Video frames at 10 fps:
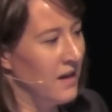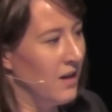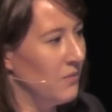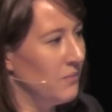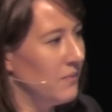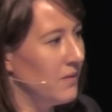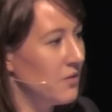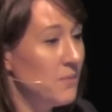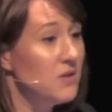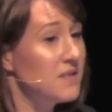
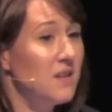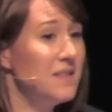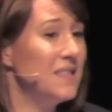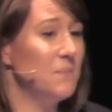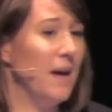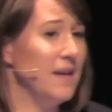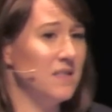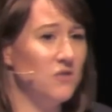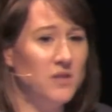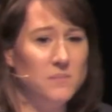Computer science is
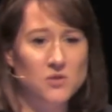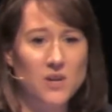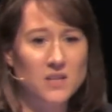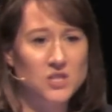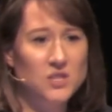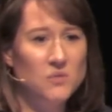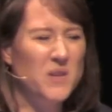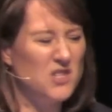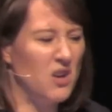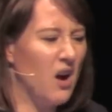based on abstraction.
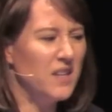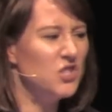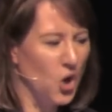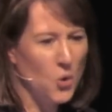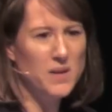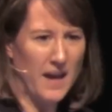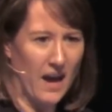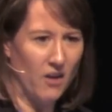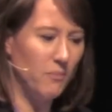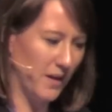We kind of don't care